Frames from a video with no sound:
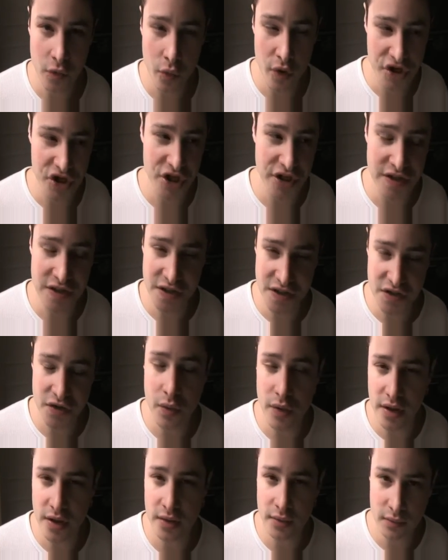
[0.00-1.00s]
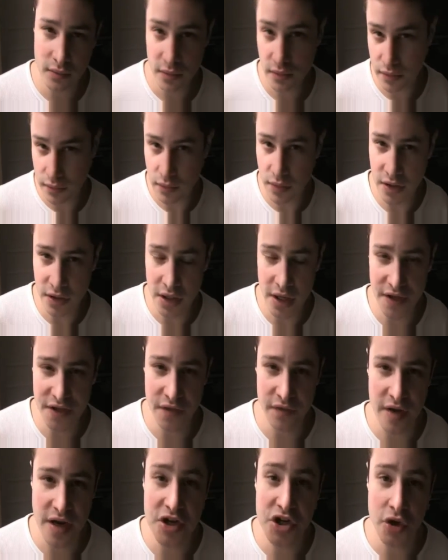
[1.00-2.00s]
which exist within the laws
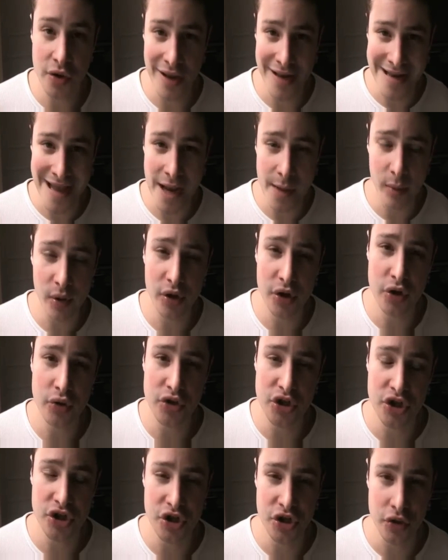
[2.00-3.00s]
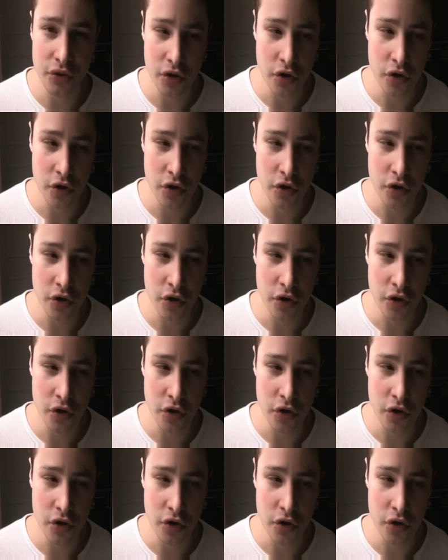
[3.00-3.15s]
of nature, enable you to do.